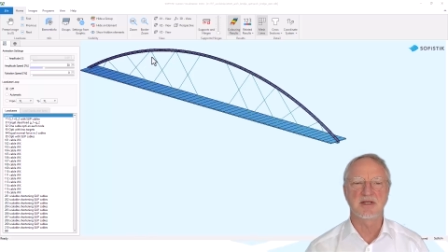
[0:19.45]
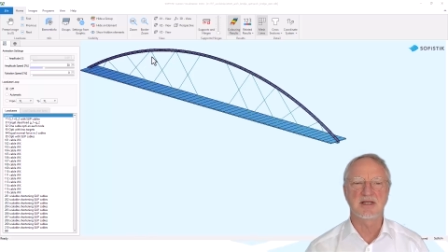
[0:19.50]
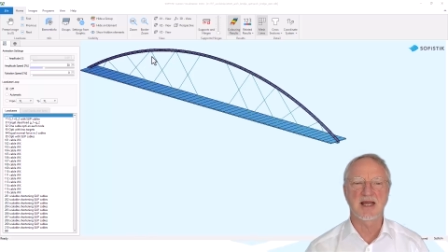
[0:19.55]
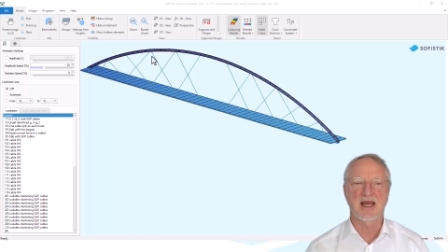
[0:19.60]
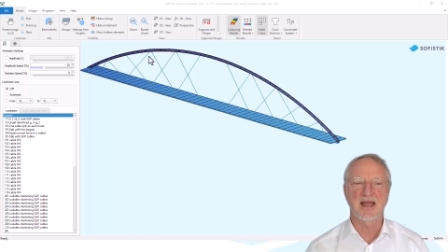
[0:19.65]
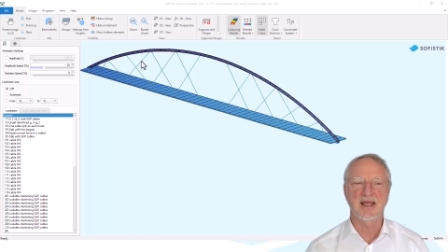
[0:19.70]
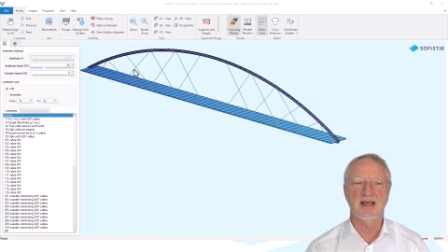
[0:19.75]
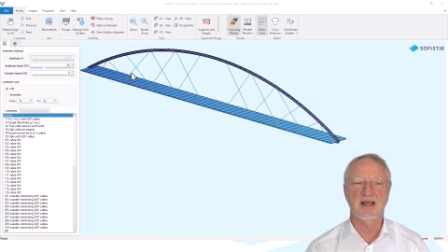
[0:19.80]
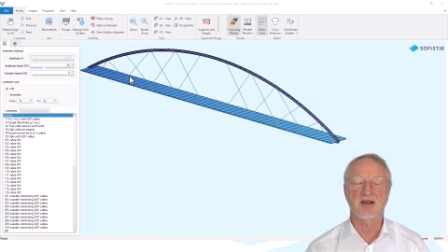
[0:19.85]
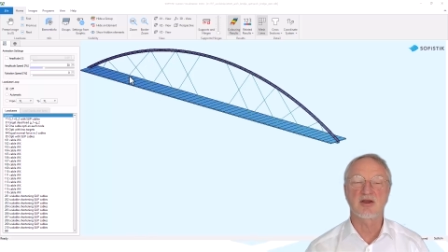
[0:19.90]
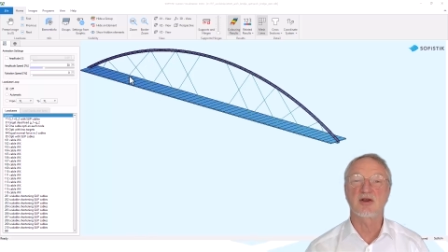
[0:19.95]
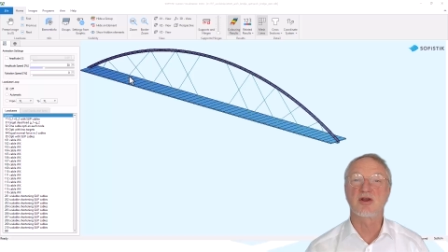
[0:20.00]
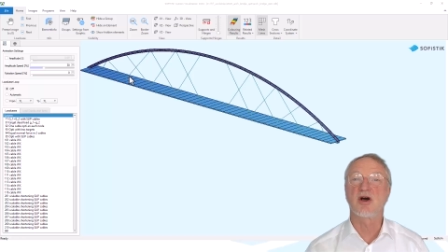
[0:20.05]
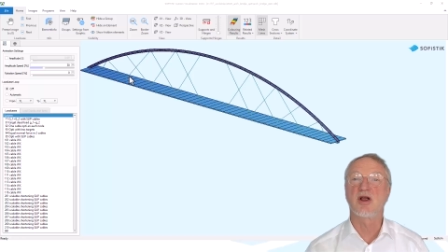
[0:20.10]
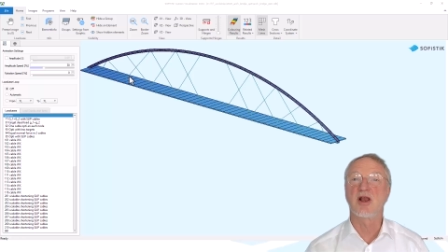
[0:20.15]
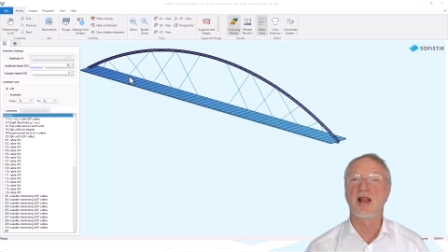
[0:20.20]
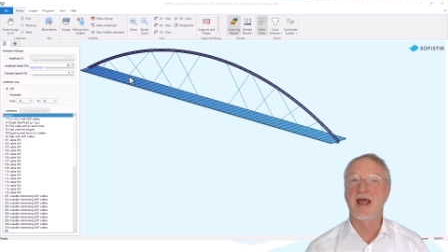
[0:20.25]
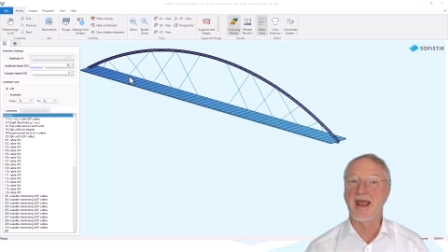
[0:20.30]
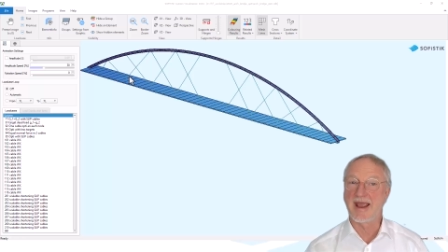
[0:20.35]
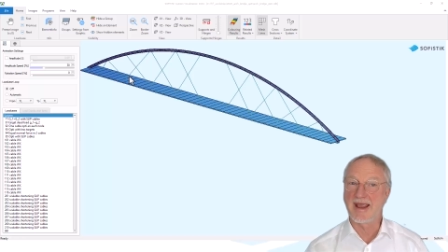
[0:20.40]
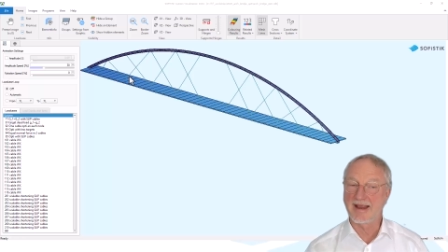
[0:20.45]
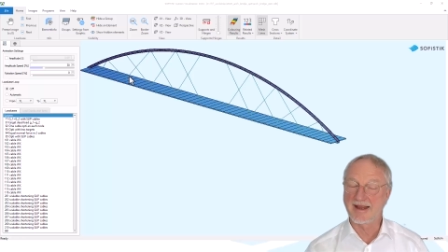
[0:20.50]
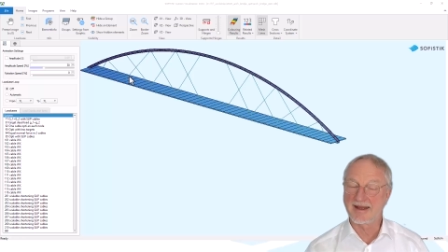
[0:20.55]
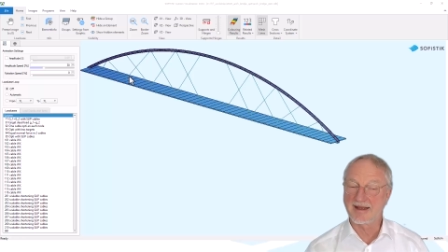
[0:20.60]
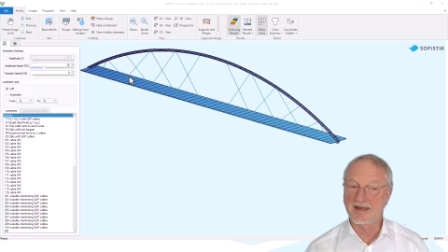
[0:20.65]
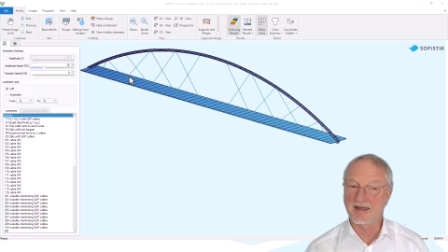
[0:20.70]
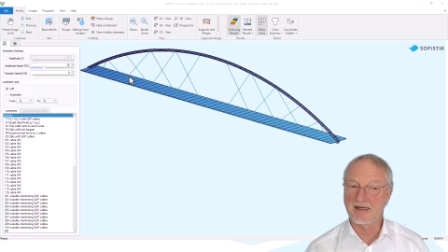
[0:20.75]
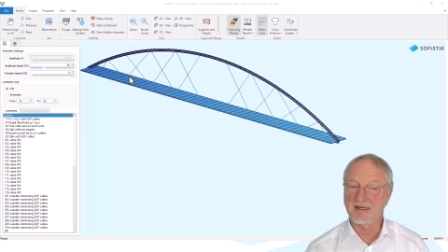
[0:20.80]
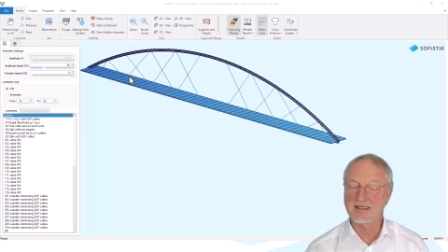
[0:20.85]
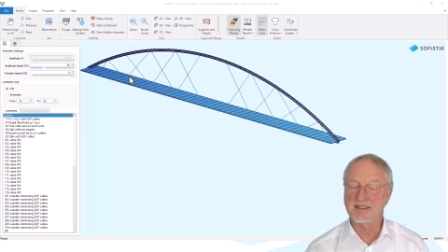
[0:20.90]
diagonal
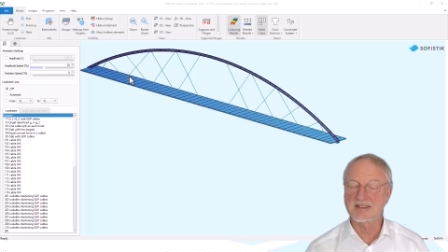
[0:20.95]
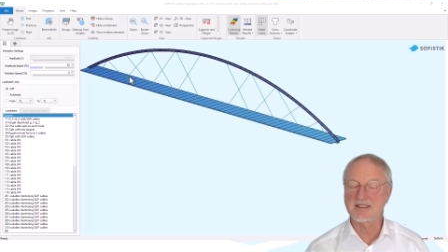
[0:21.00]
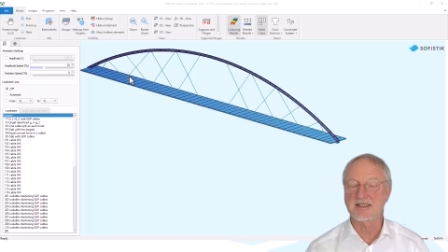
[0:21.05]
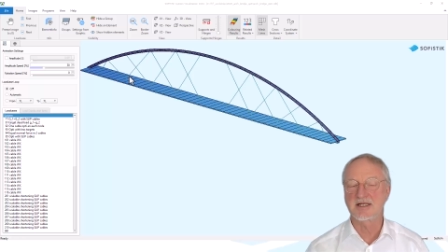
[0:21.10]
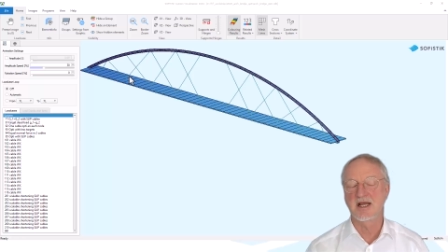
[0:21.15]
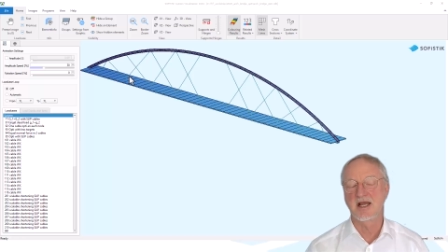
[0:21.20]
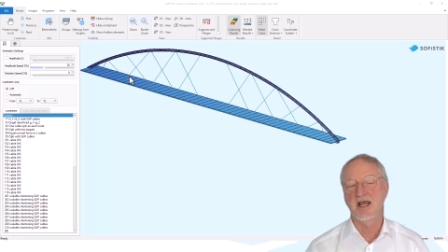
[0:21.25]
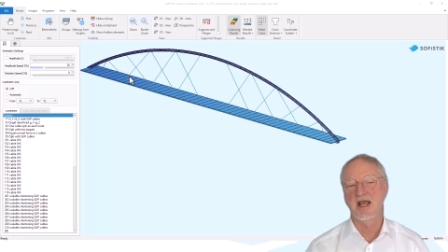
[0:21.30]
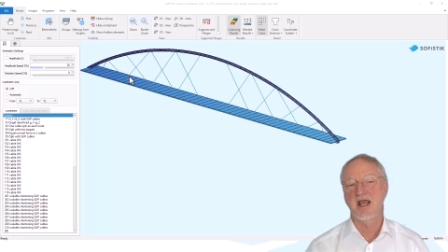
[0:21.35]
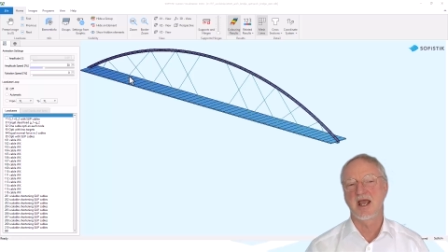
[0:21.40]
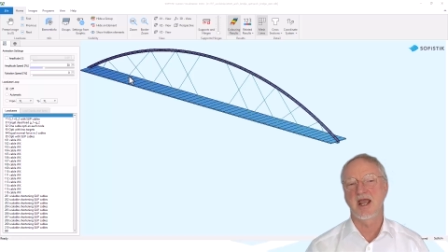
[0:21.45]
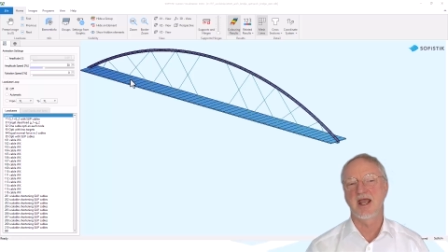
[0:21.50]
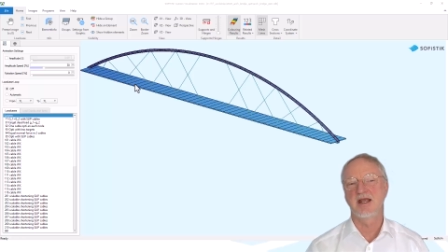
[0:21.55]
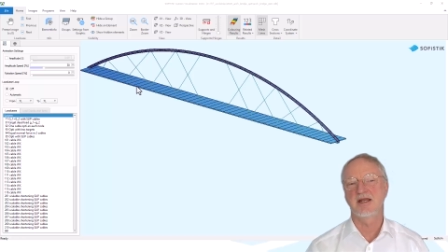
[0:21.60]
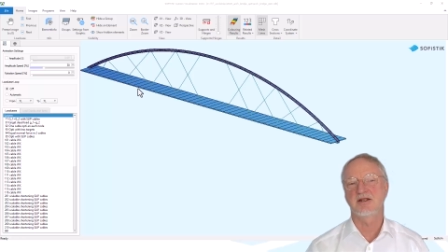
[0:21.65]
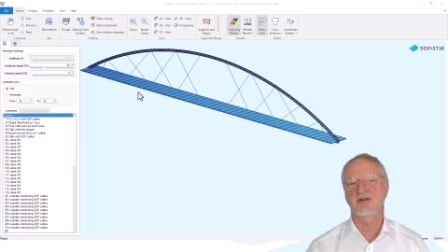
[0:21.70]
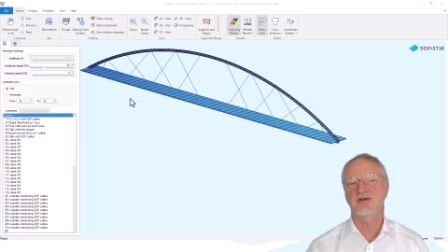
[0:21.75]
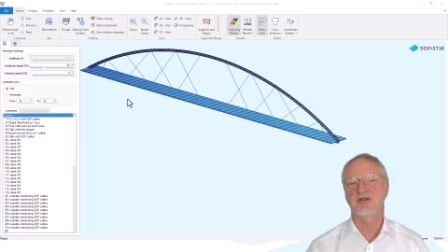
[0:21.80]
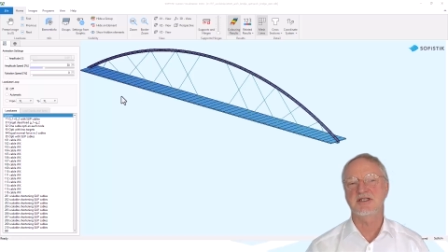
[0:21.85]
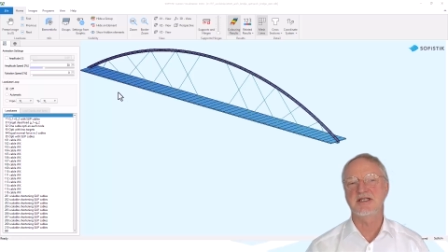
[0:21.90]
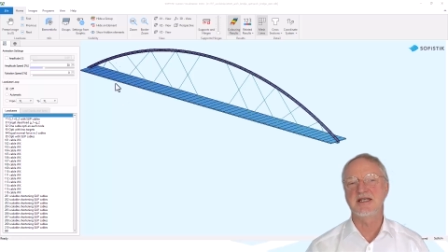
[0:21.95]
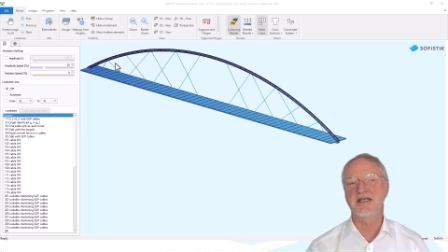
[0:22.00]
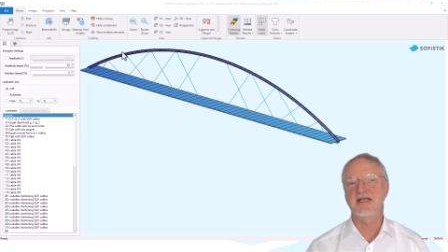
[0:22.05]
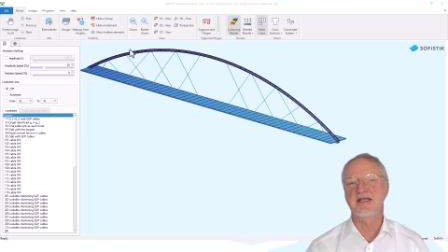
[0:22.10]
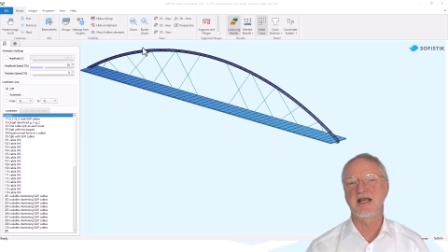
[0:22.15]
hangers and you see